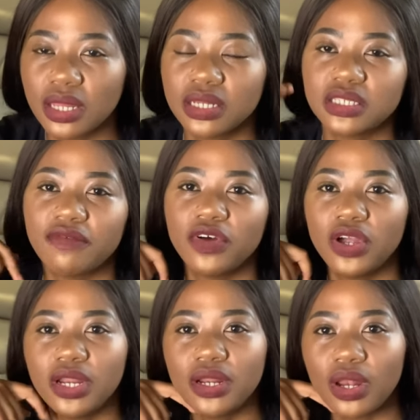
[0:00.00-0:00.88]
because I've
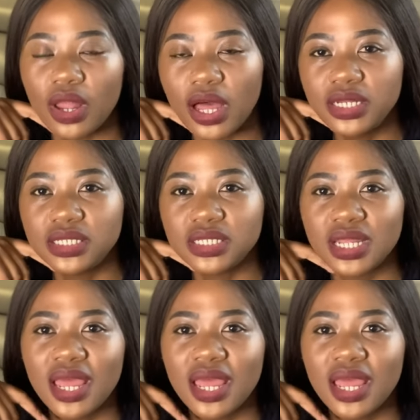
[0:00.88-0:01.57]
heard it a lot.